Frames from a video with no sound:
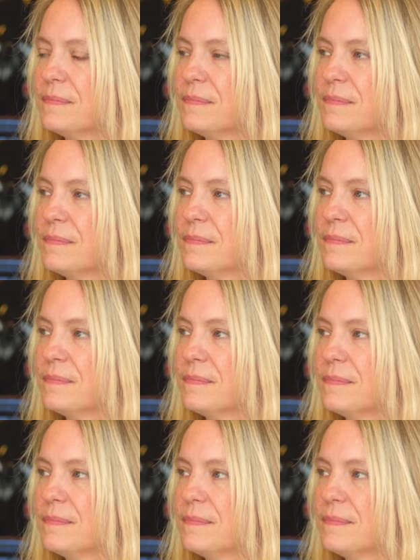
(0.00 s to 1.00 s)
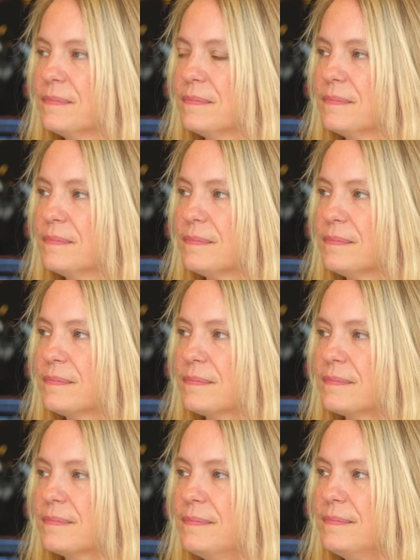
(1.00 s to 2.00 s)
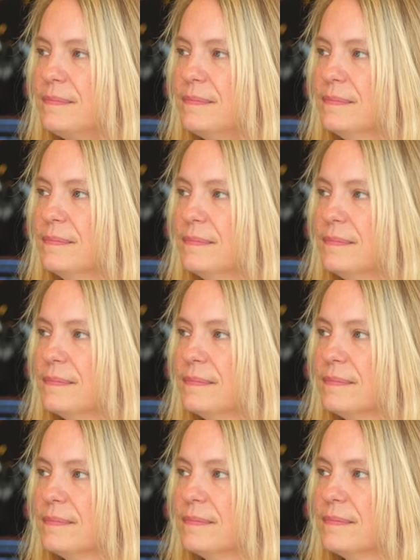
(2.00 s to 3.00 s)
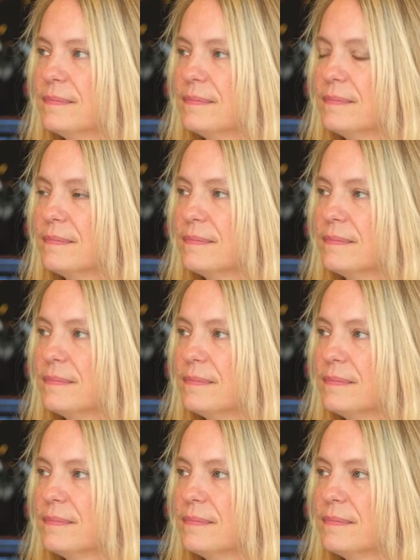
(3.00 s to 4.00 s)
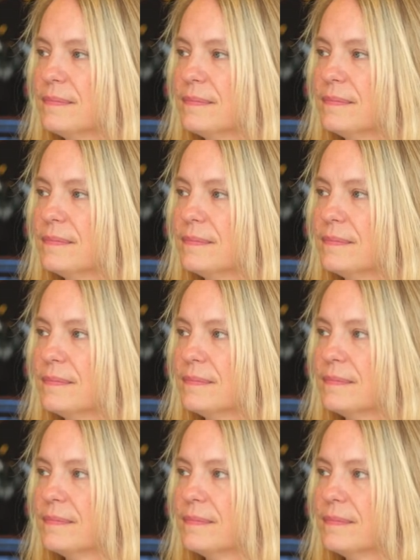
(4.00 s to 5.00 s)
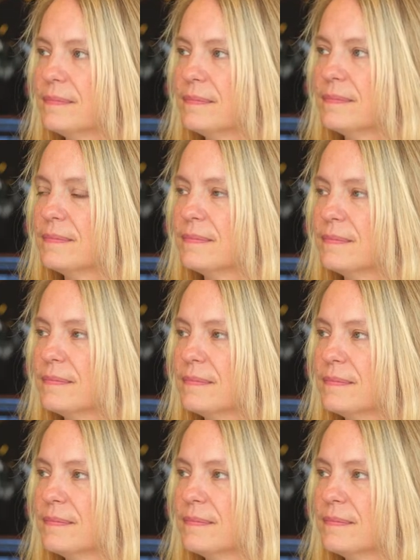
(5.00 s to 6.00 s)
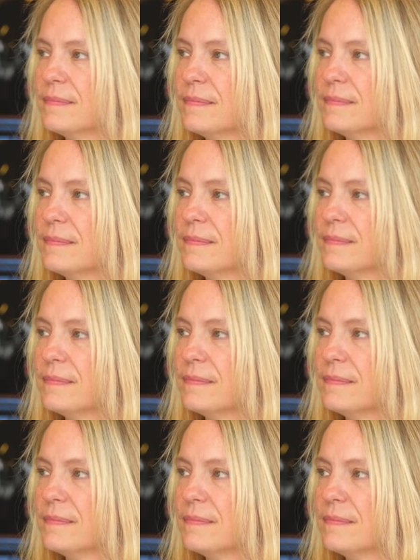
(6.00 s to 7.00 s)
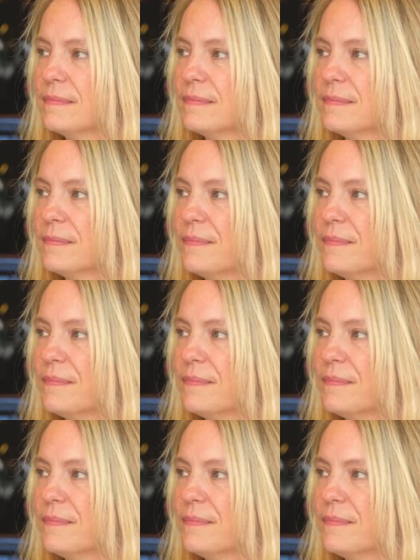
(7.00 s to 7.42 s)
(not speaking)